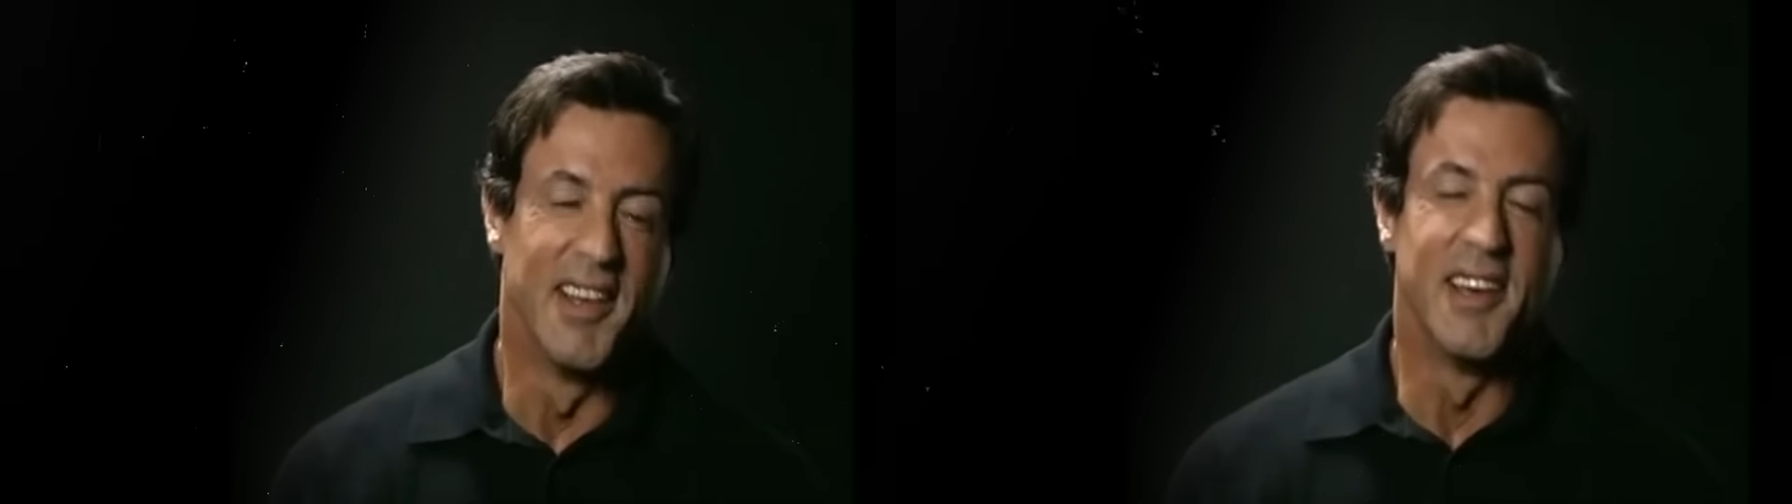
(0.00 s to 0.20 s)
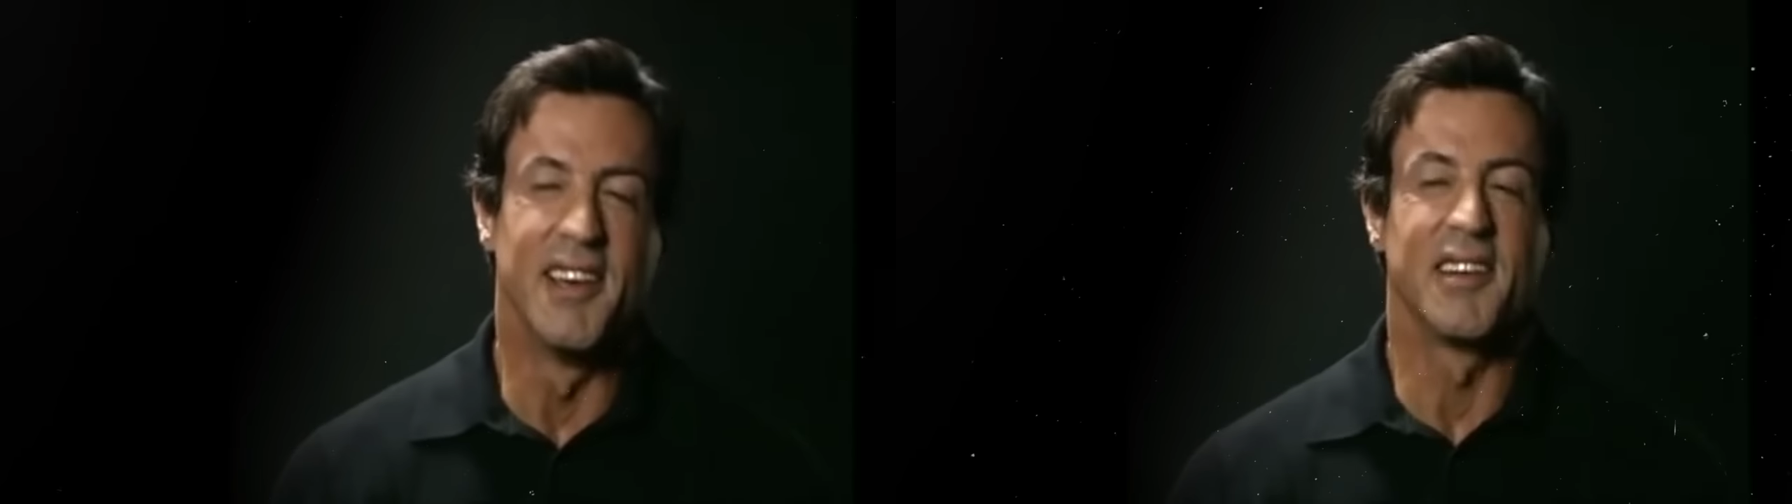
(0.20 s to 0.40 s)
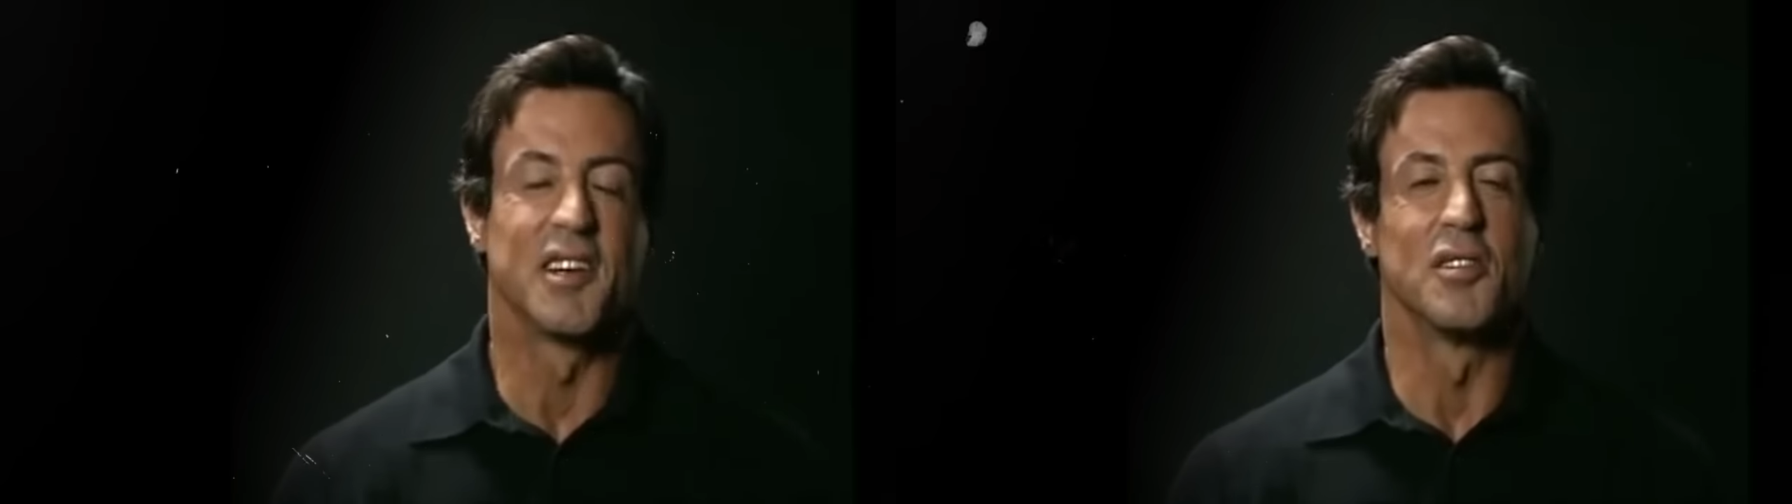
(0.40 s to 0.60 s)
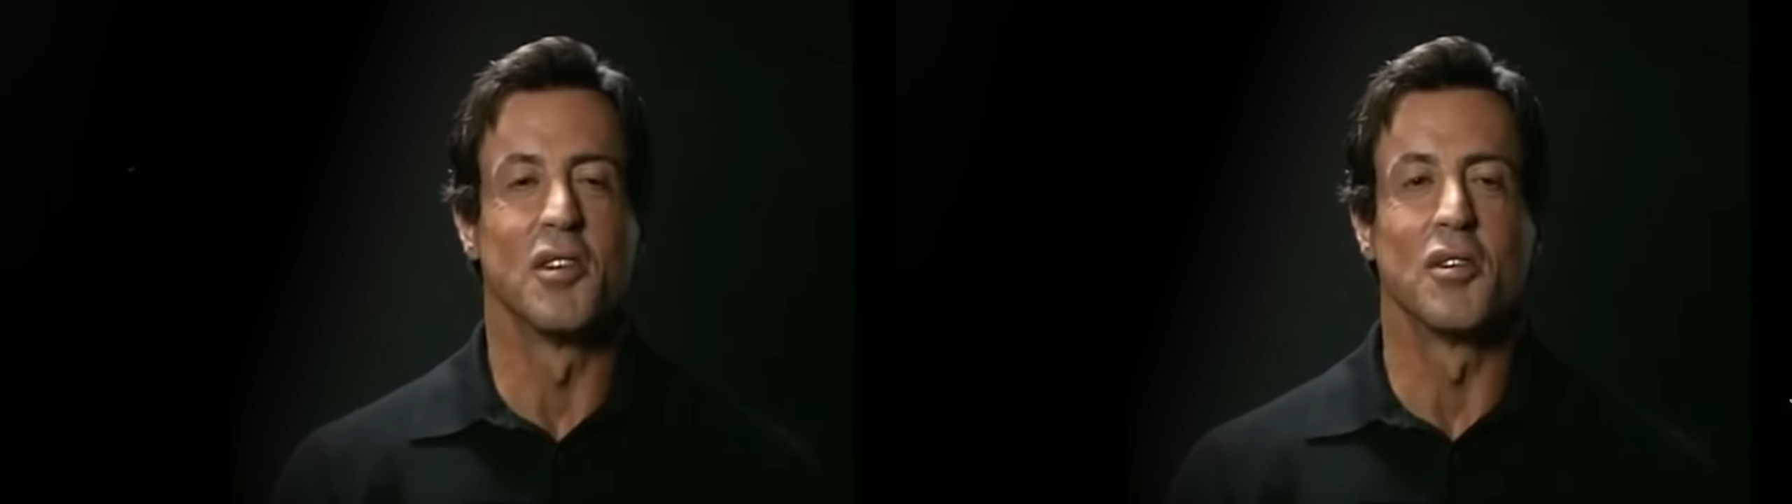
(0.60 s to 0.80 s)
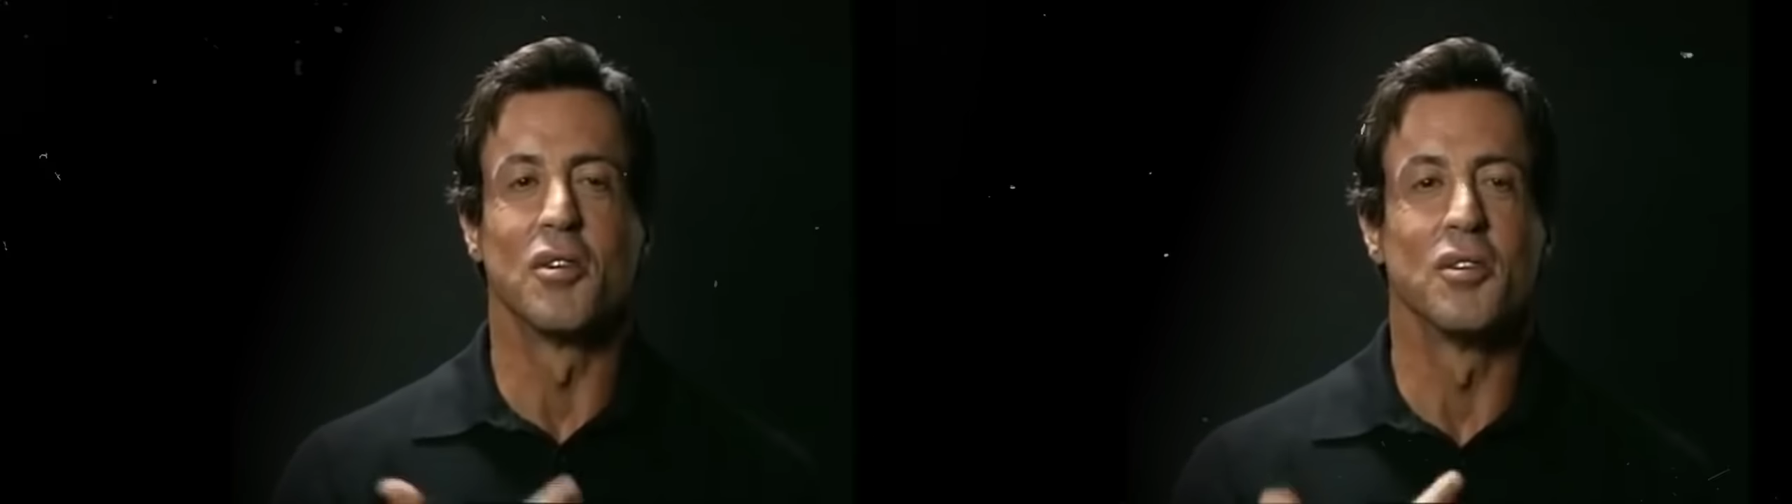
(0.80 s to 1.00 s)
And he goes, no,
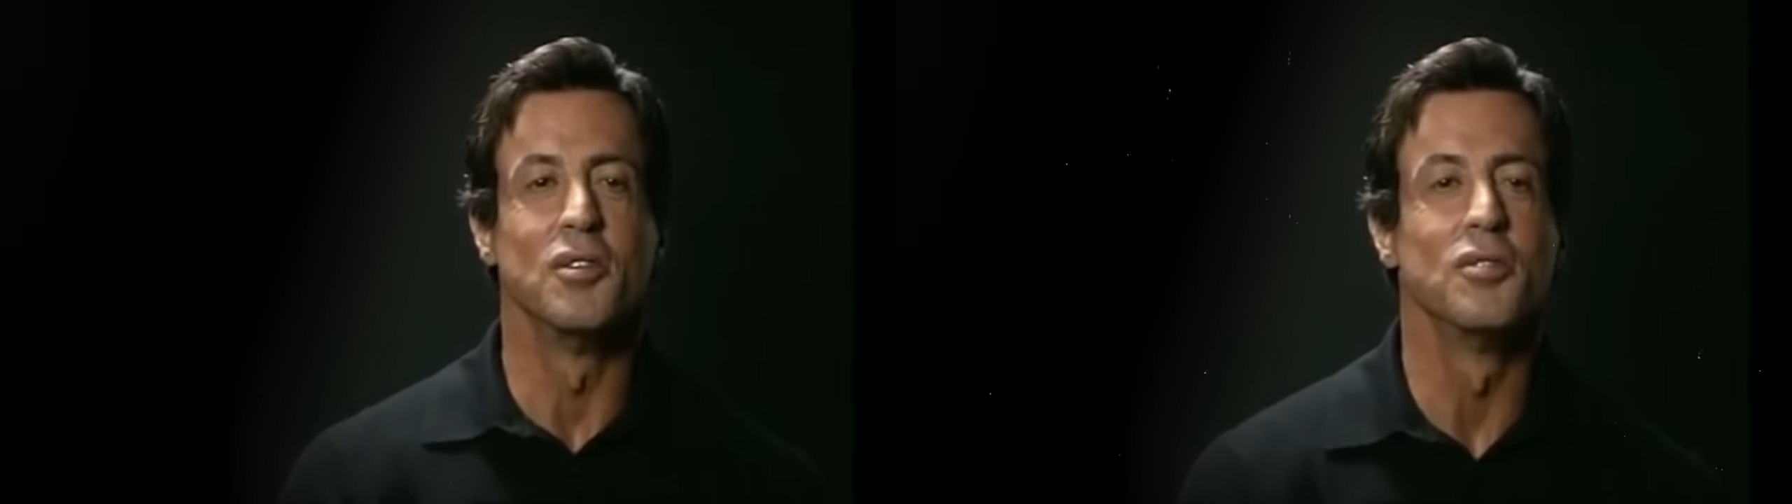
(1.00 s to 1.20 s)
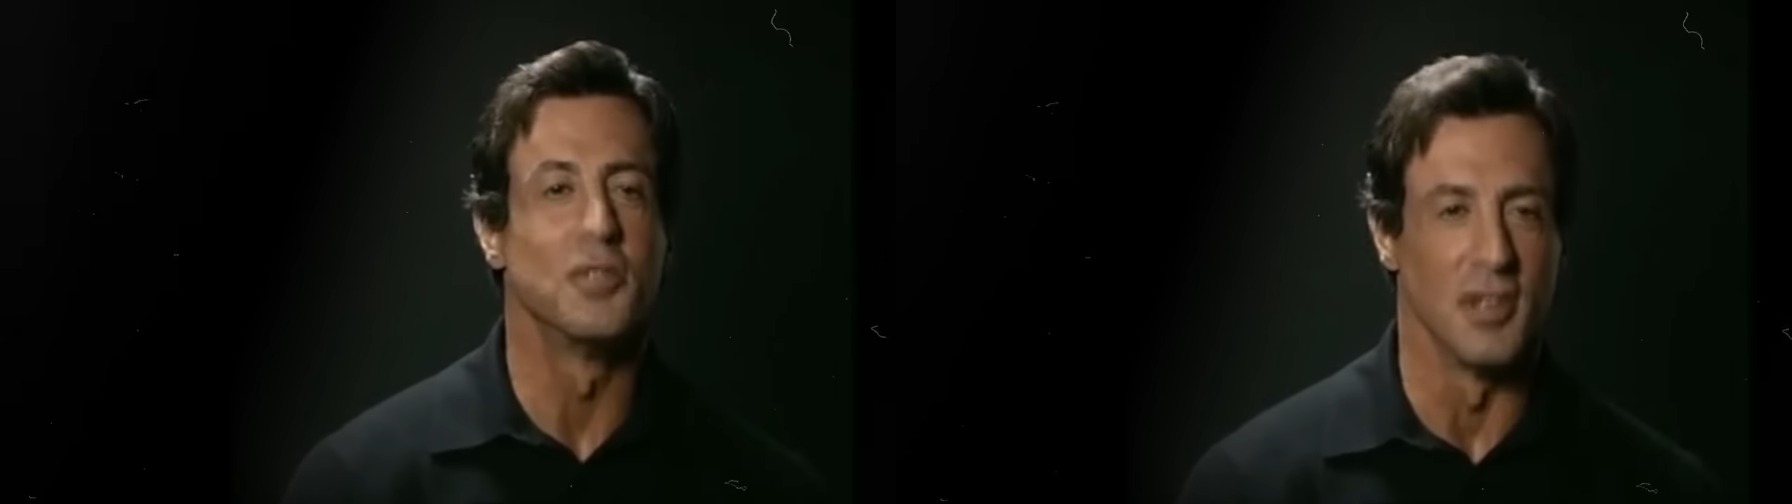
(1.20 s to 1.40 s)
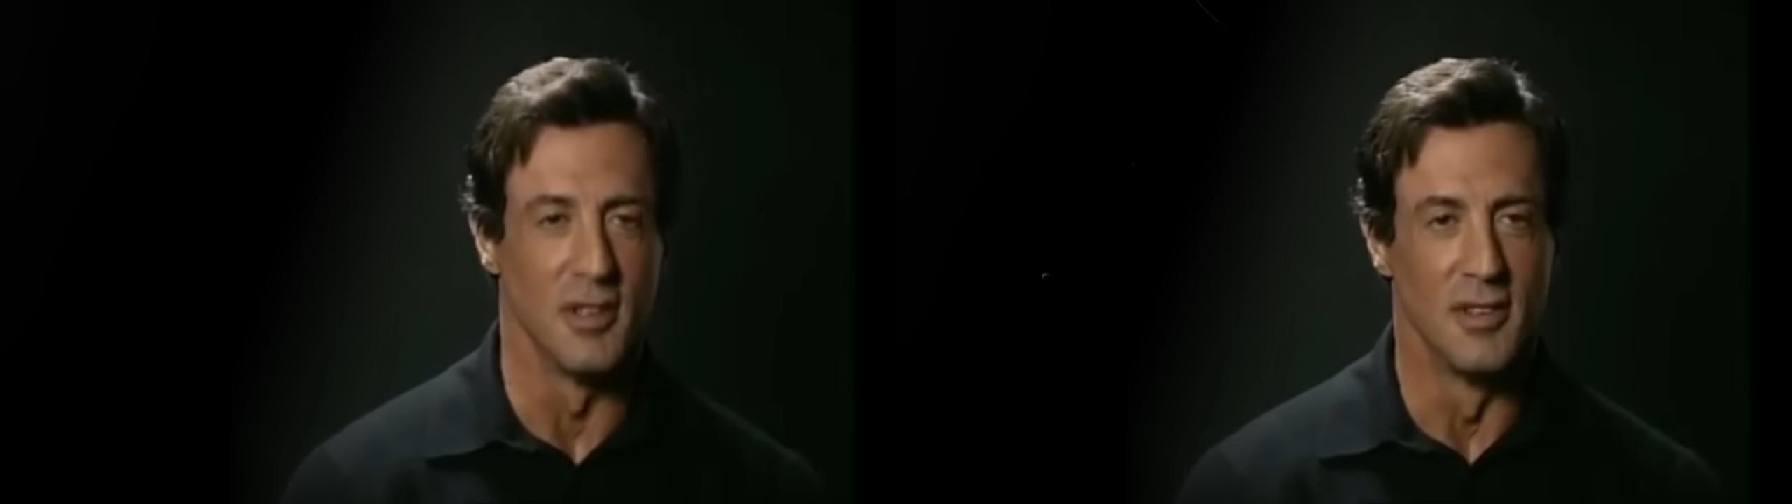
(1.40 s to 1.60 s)
no, use it.